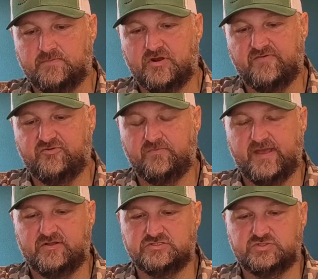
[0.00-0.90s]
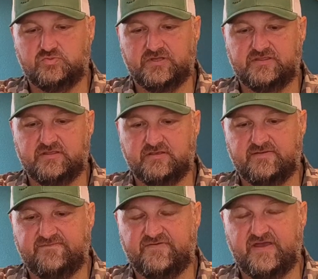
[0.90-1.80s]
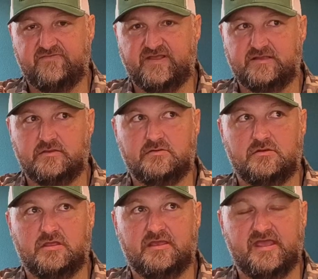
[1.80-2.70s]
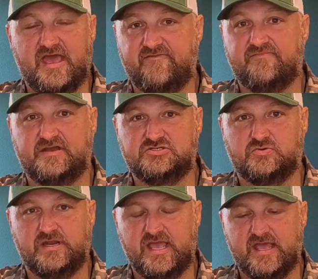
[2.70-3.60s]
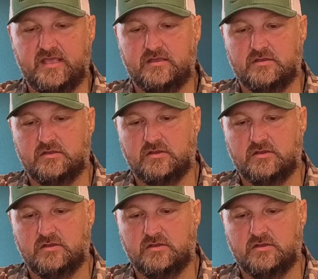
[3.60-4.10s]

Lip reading: Bravo mounts with the 5/8, the half by 28